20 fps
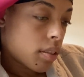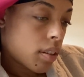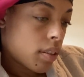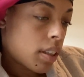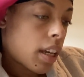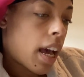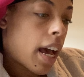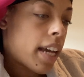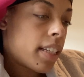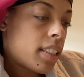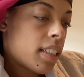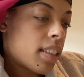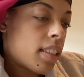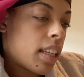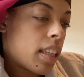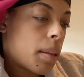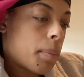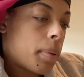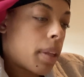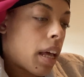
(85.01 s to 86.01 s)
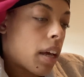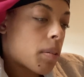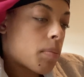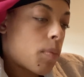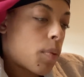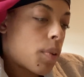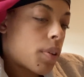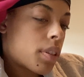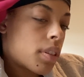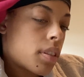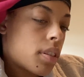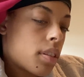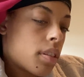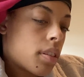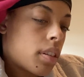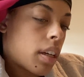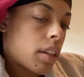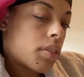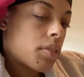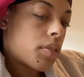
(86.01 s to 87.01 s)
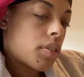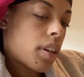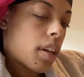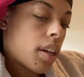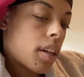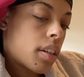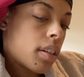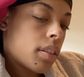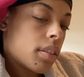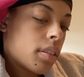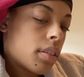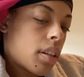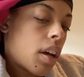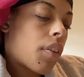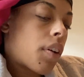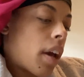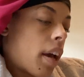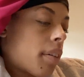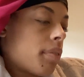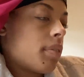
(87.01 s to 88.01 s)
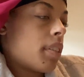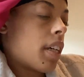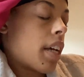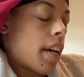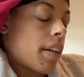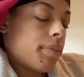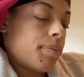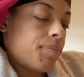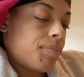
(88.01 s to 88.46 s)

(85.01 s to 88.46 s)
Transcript: Yeah, I did say the Blackmores yesterday. Okay, yeah.